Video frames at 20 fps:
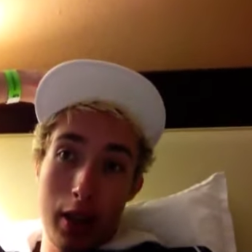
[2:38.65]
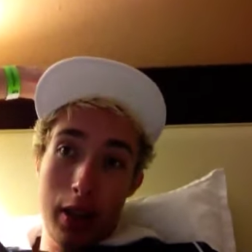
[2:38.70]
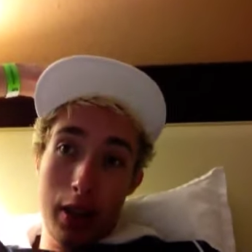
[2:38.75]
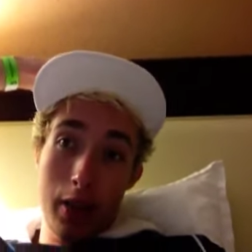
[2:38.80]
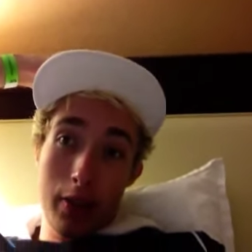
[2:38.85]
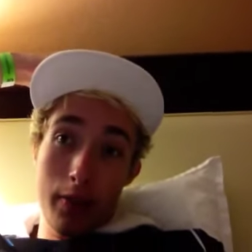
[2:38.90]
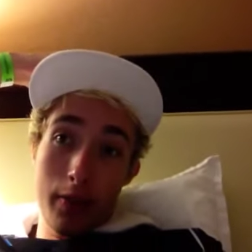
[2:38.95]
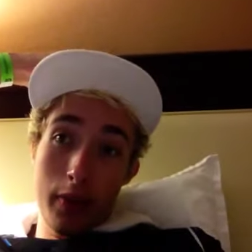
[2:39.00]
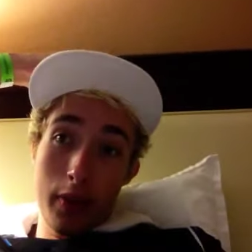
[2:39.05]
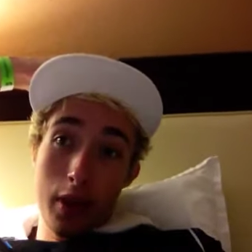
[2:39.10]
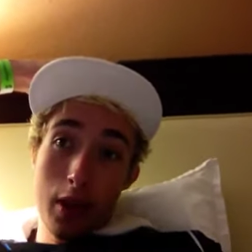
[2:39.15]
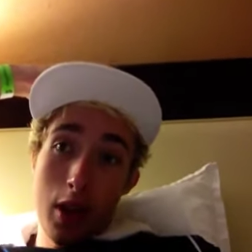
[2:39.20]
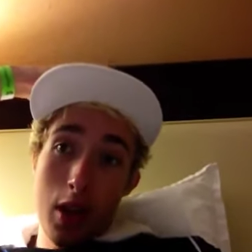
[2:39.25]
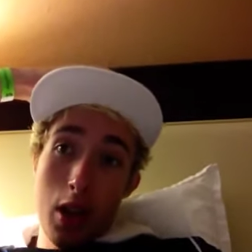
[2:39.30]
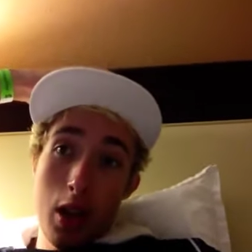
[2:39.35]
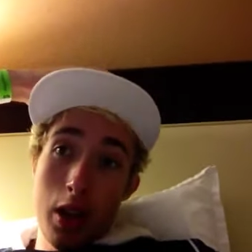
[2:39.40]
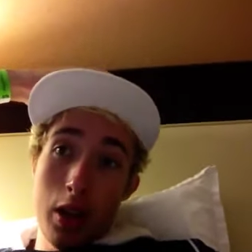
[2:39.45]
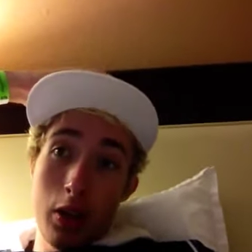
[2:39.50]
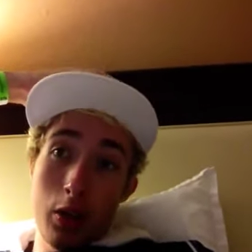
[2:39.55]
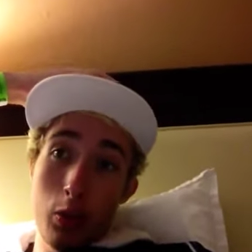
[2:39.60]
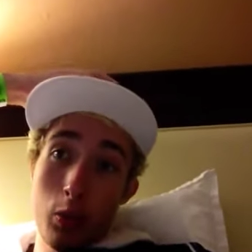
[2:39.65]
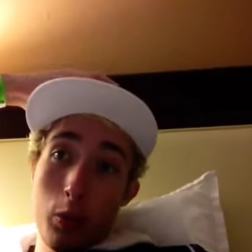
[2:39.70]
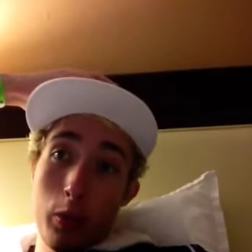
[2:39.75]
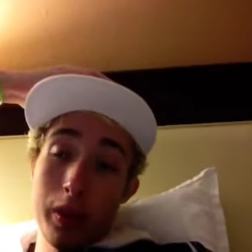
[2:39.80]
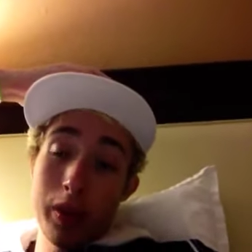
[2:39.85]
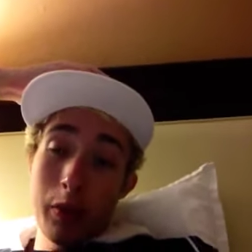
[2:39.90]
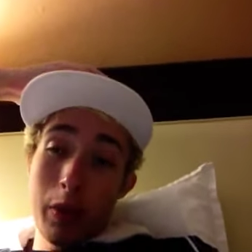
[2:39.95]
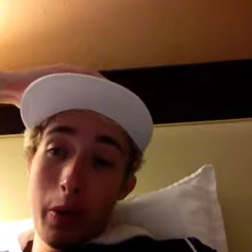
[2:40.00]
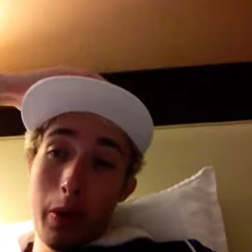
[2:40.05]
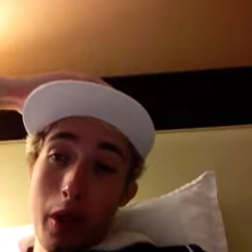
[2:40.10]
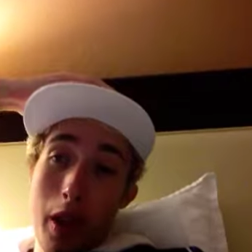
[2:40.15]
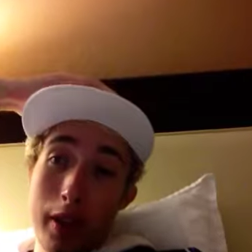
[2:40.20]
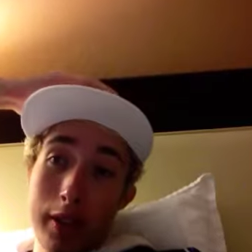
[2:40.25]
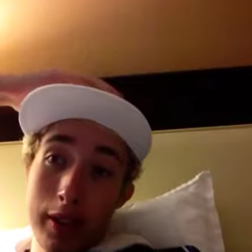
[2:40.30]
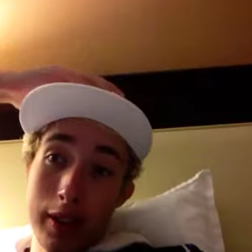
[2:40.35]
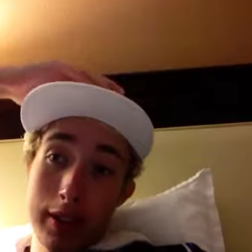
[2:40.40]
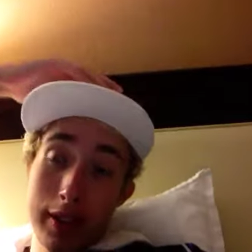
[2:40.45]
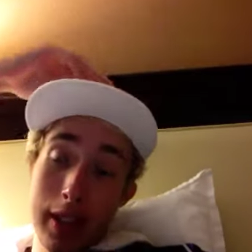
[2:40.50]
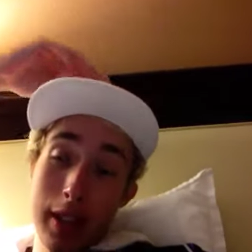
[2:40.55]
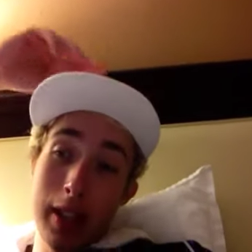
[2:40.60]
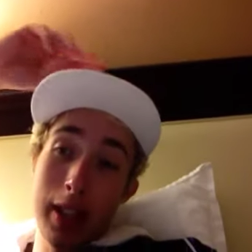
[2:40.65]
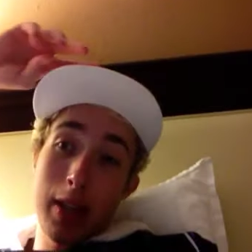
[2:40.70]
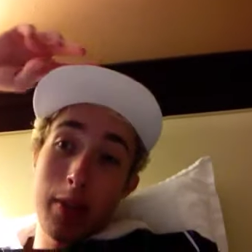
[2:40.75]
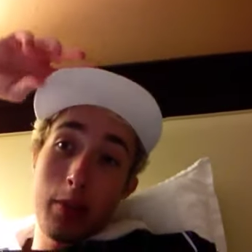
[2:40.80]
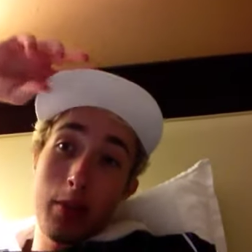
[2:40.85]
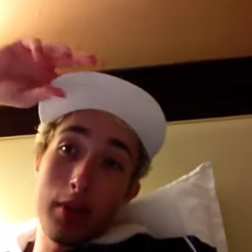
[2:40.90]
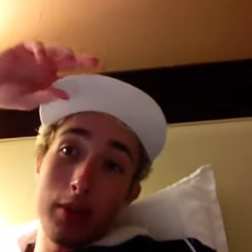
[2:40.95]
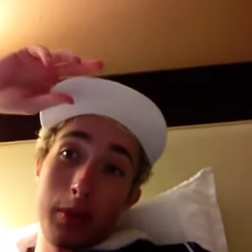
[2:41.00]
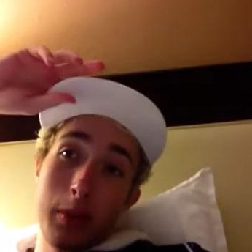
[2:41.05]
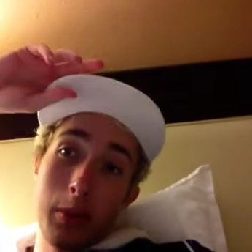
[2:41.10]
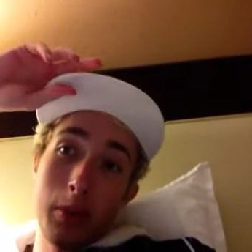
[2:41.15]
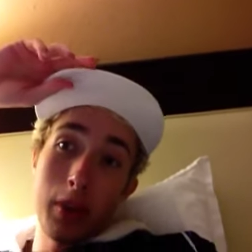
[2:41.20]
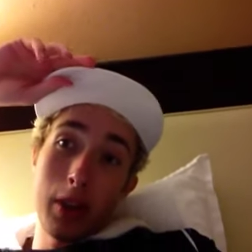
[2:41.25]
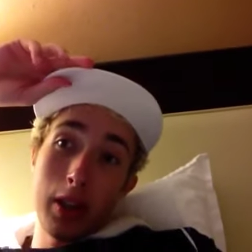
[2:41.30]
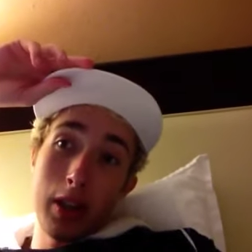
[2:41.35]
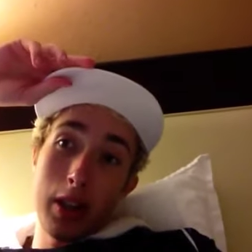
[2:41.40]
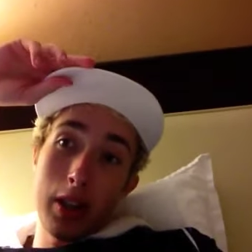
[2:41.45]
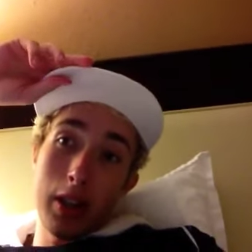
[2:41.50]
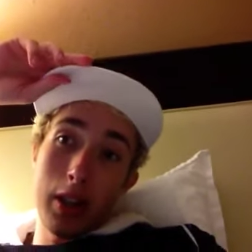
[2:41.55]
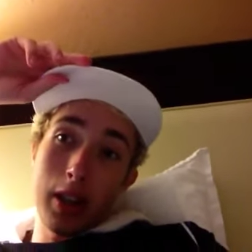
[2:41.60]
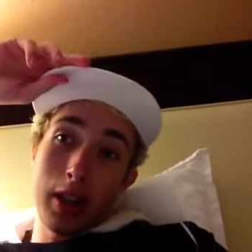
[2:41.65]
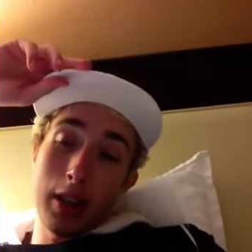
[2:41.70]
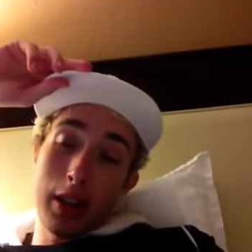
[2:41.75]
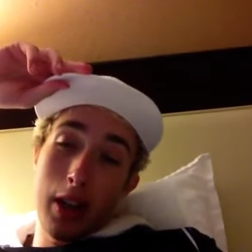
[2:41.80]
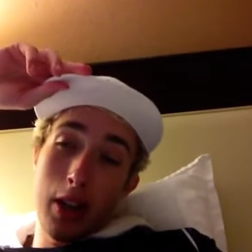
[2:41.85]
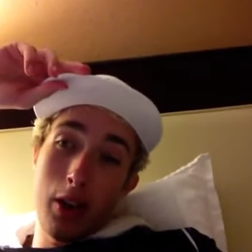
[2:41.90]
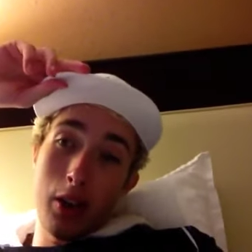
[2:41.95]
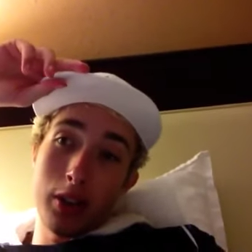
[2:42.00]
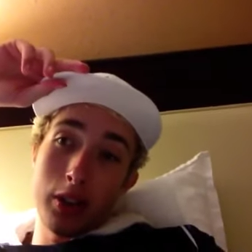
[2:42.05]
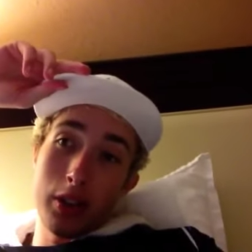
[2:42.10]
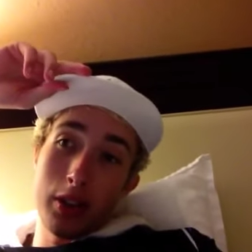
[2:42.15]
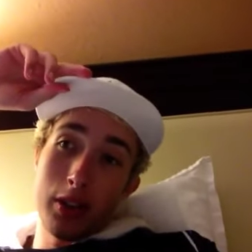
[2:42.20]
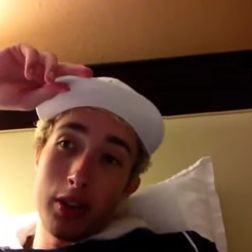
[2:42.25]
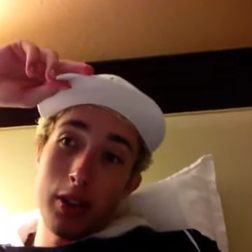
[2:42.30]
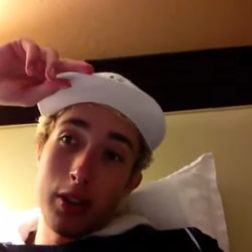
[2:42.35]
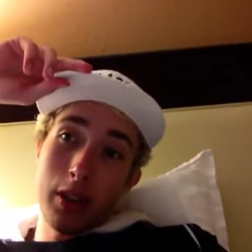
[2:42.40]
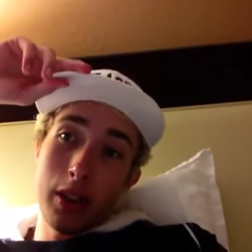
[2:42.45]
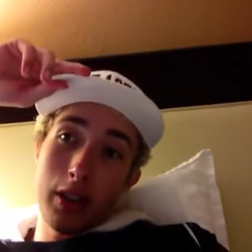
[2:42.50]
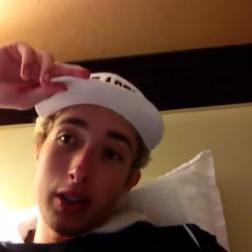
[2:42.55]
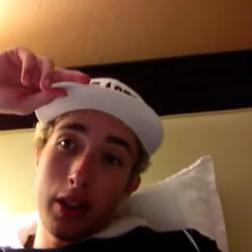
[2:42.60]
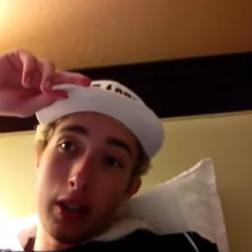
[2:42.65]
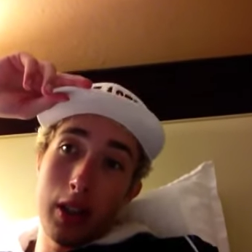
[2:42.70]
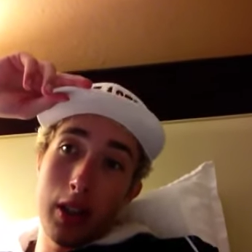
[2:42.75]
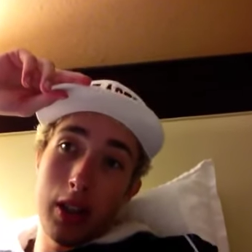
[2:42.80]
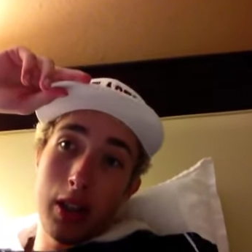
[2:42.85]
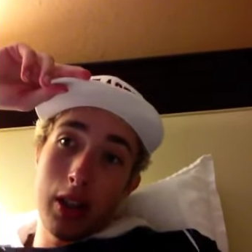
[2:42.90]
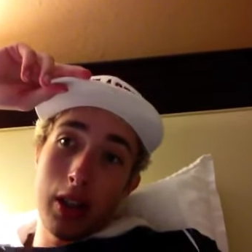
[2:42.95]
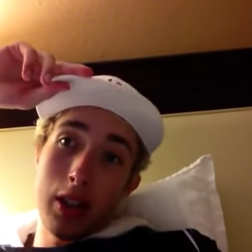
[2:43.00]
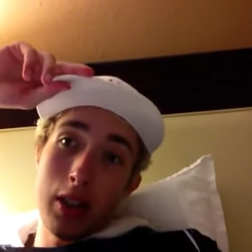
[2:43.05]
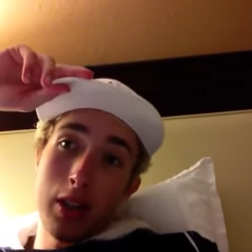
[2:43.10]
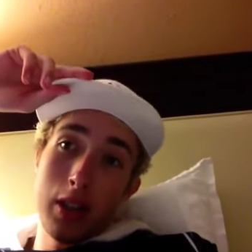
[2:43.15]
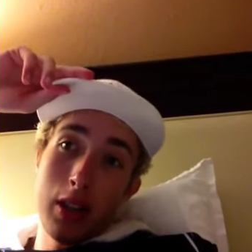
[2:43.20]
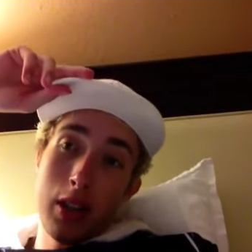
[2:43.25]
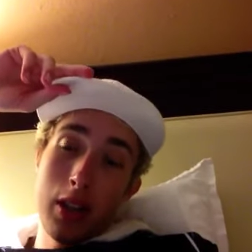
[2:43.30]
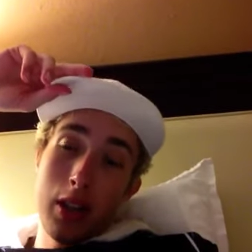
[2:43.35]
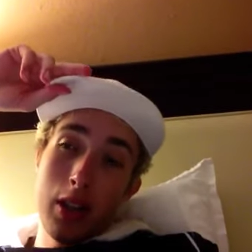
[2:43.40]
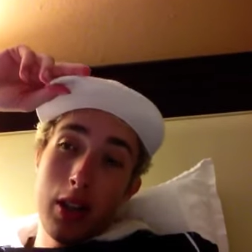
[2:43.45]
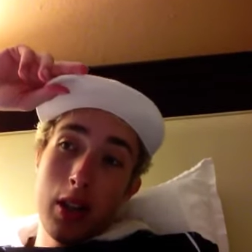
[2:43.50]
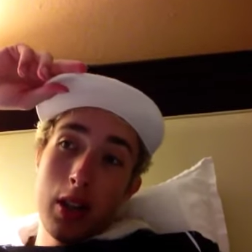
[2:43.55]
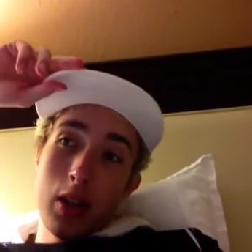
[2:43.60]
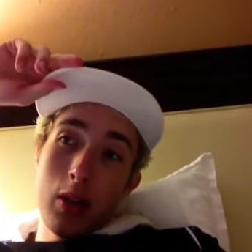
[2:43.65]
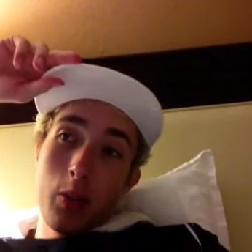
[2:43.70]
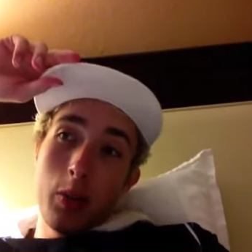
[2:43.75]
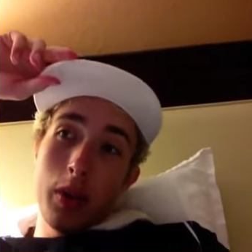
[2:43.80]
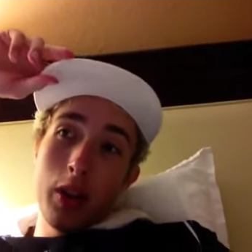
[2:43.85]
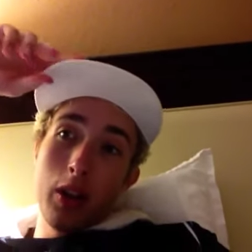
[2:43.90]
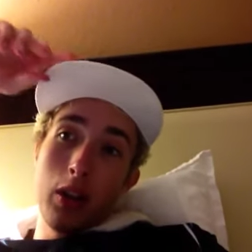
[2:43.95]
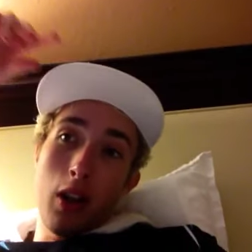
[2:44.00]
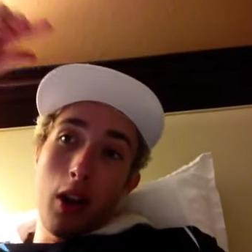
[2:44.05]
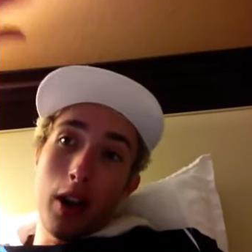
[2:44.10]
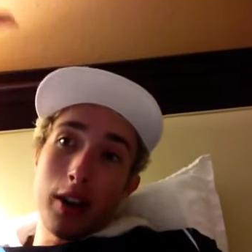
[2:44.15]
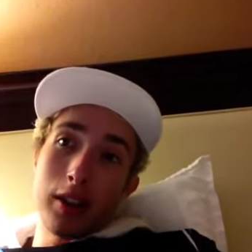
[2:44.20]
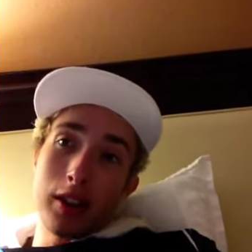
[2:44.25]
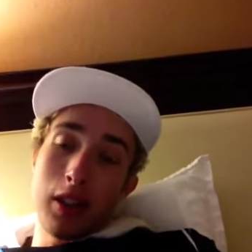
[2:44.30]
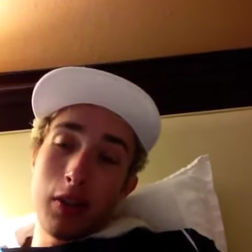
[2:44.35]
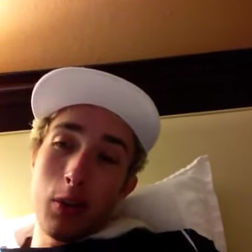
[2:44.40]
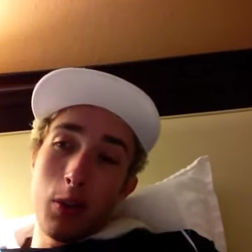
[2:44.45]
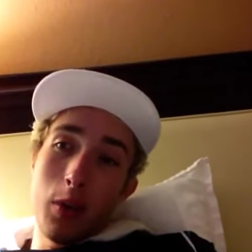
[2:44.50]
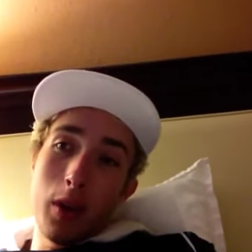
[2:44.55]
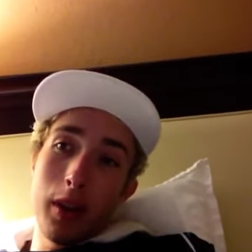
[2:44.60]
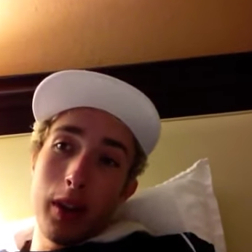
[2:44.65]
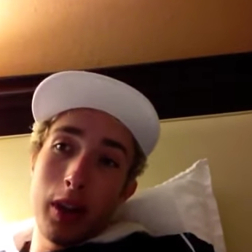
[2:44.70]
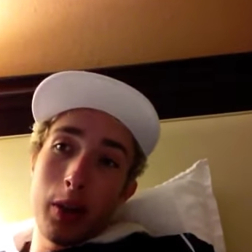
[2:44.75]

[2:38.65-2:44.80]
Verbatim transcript: Like the reason why we lost the second game was we were gonna like counter jungle and then we lost level one.